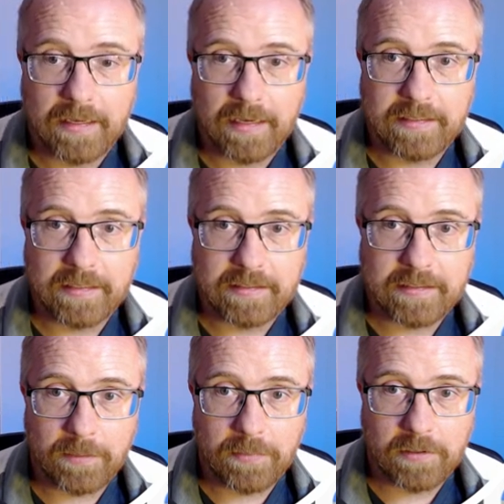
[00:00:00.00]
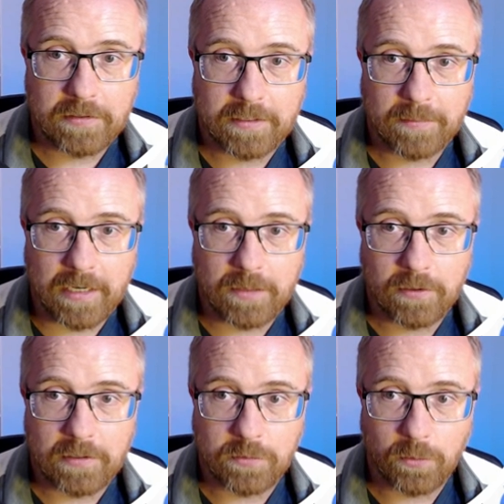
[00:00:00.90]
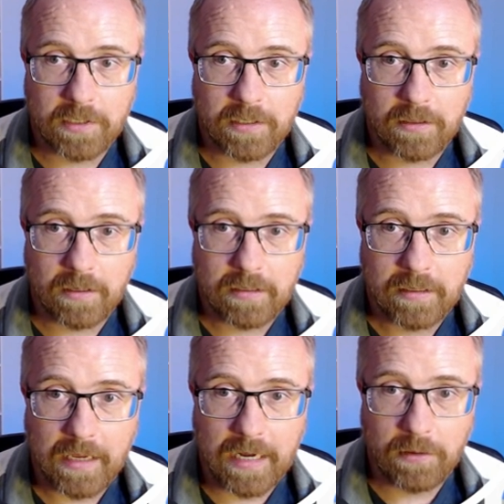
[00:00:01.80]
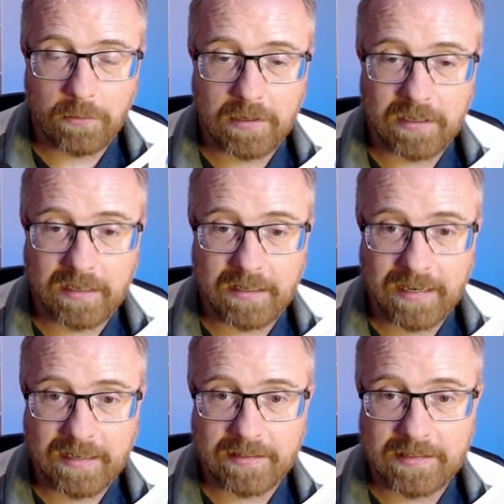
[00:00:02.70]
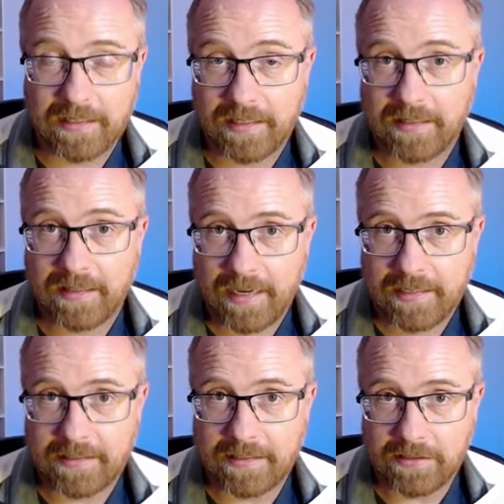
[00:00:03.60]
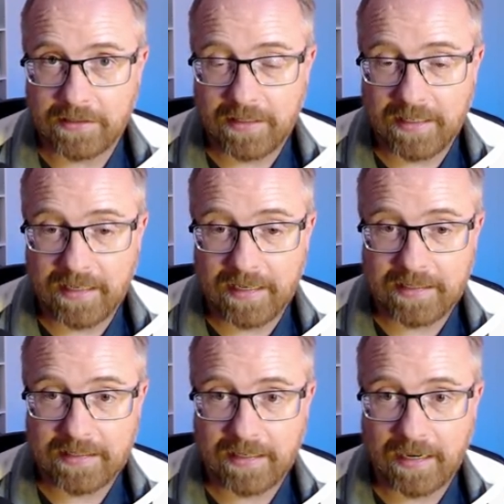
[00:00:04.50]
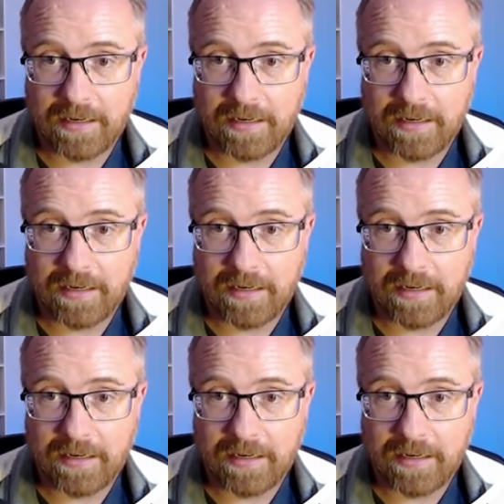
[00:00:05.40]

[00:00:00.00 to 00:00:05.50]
As you can see up here, this is the menu we are just working on. And now we want to connect this to classes inside